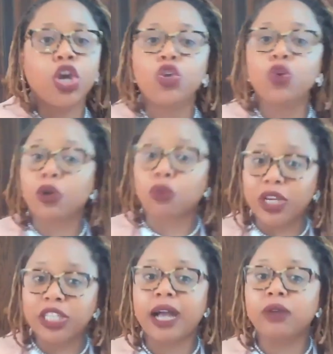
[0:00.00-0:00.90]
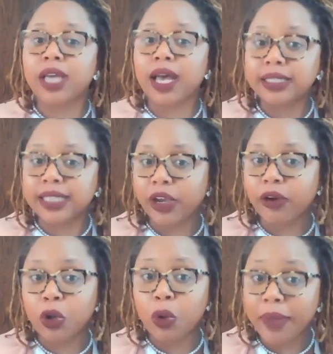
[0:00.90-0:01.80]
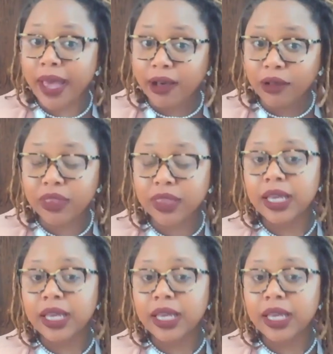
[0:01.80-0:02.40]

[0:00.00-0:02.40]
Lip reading: You can reach out to us here at Kuumba Health.